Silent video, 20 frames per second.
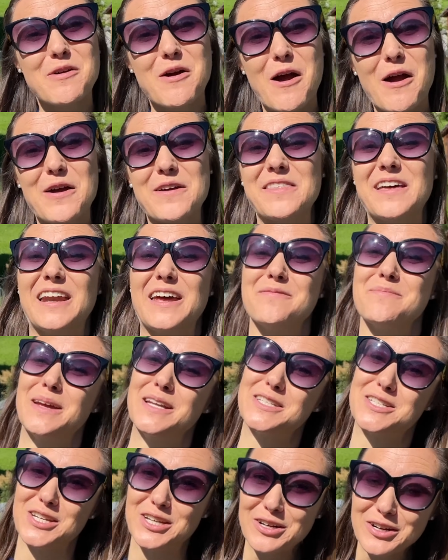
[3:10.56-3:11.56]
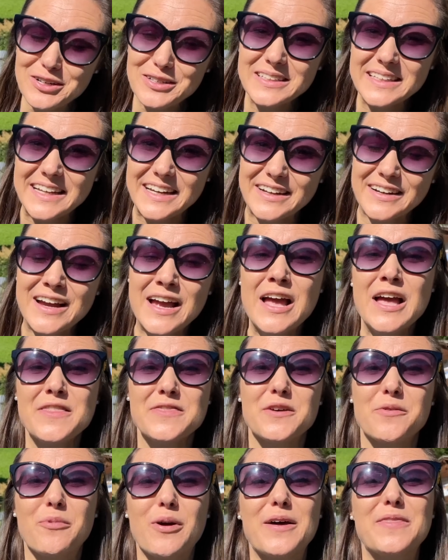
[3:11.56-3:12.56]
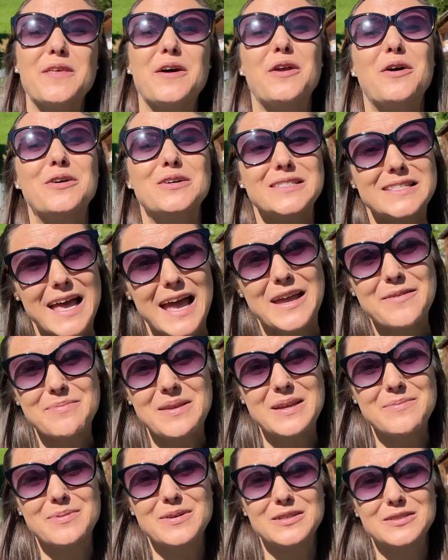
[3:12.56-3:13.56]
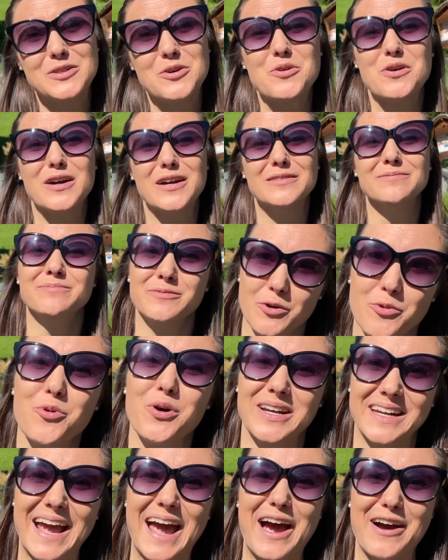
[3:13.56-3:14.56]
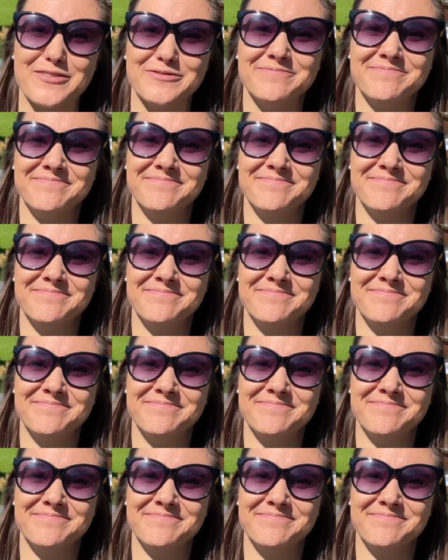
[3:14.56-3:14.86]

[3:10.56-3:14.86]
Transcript: car that I mentioned earlier, the one that holds 8 people or 1 cow.